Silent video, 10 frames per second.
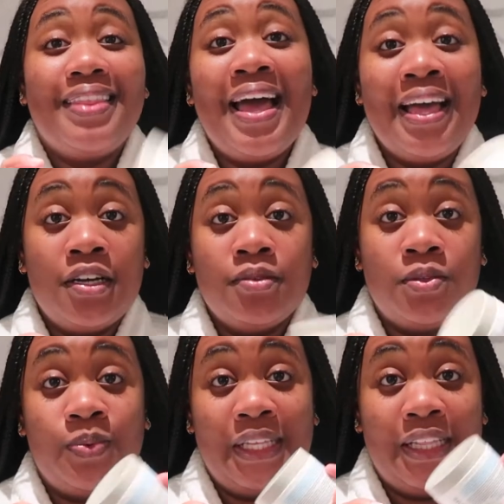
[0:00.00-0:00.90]
that helps
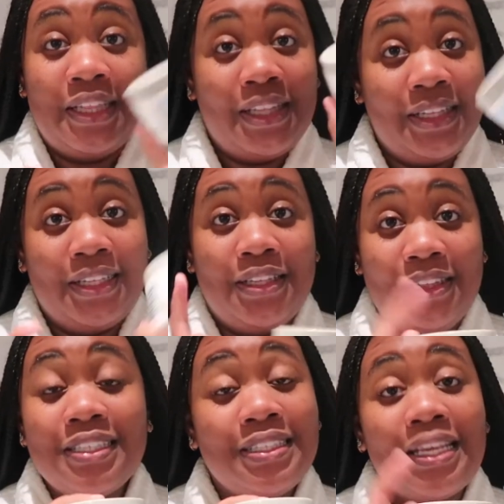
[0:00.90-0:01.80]
with
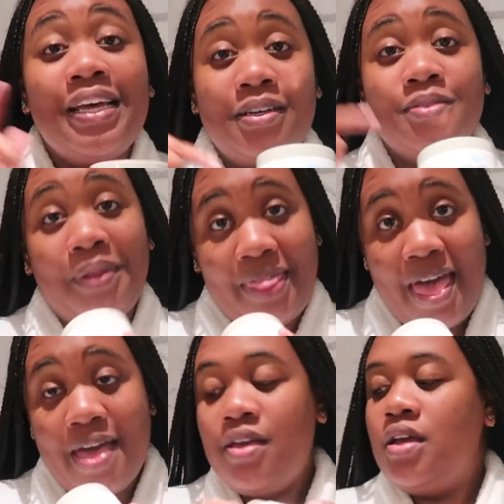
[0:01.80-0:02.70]
this, helps with
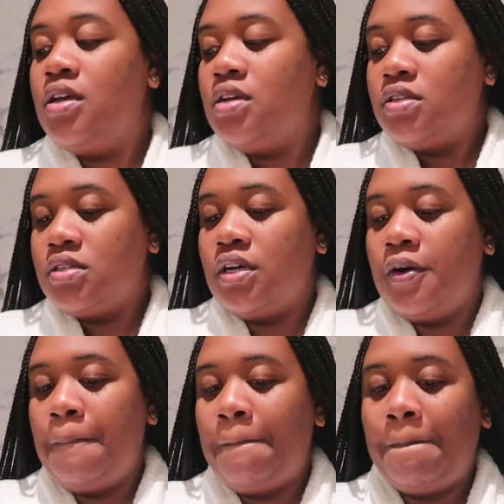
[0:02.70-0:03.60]
that.
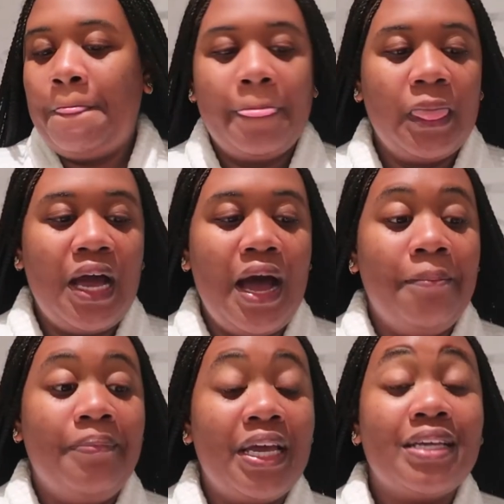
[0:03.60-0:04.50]
So
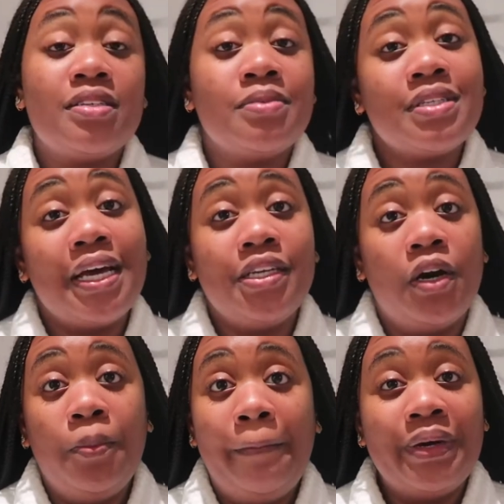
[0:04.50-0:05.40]
and sometimes I
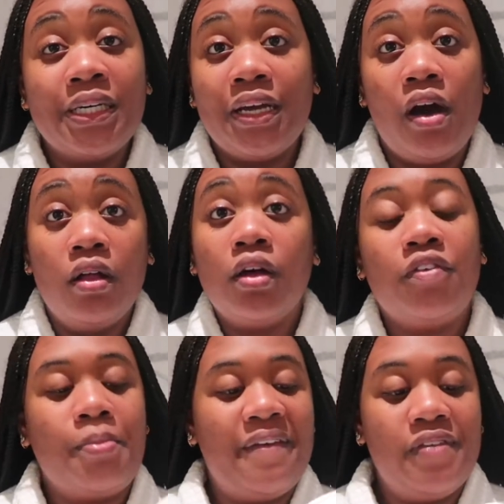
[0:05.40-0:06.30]
don't put it all
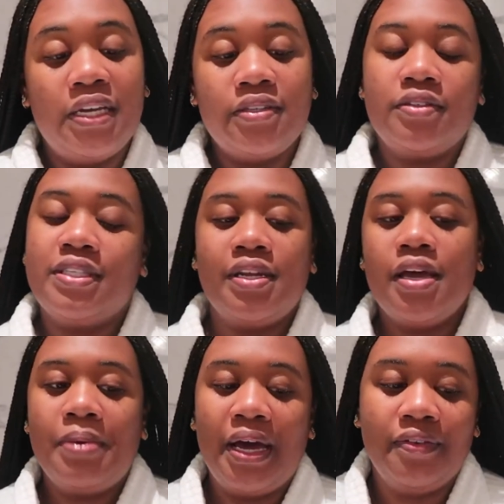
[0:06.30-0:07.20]
over my face. So today
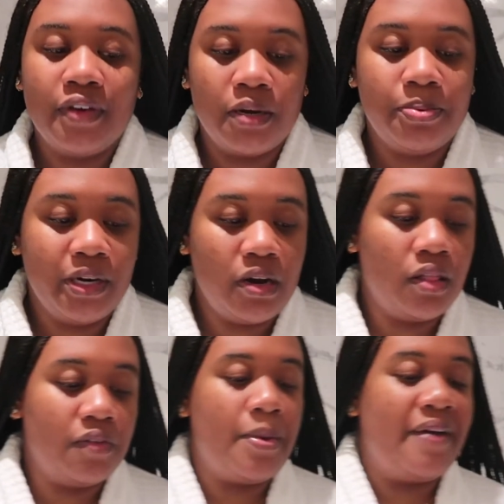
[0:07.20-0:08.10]
I'm not even gonna put it all
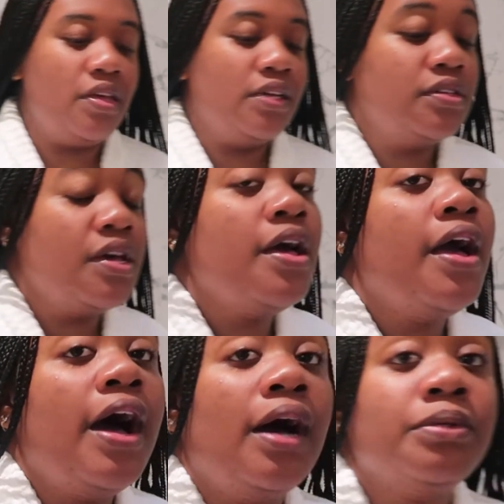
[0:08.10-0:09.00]
over my face.
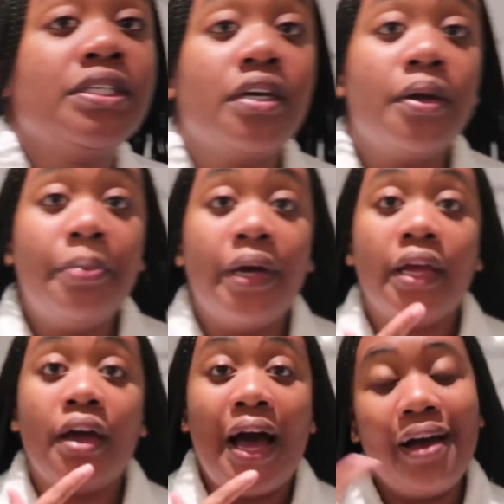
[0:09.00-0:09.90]
I'm just gonna put
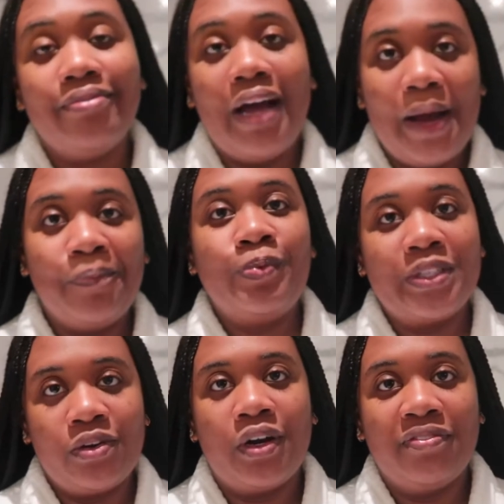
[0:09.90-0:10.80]
it, I
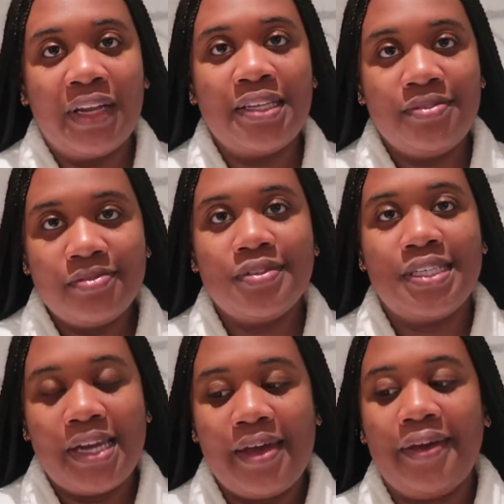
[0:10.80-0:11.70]
was on a flight
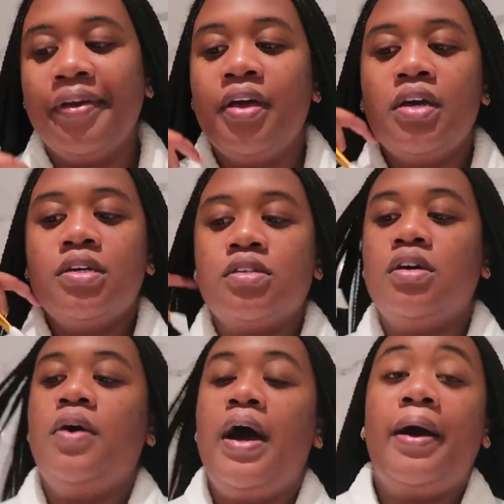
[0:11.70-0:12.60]
today,
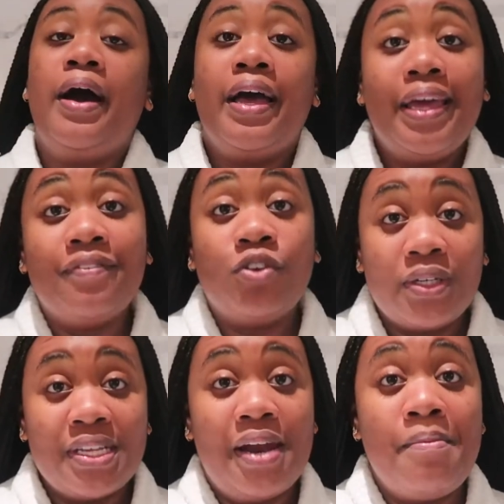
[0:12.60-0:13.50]
So and of
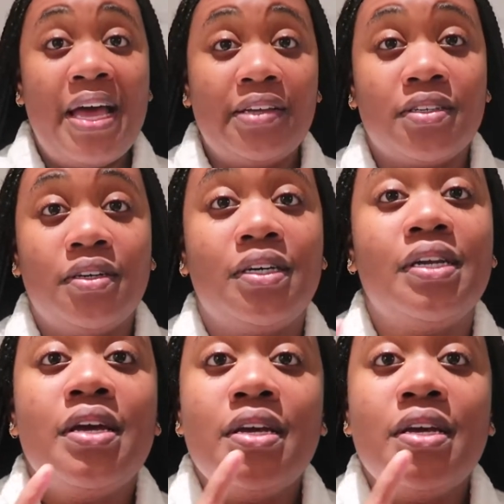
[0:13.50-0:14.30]
course I had a mask on,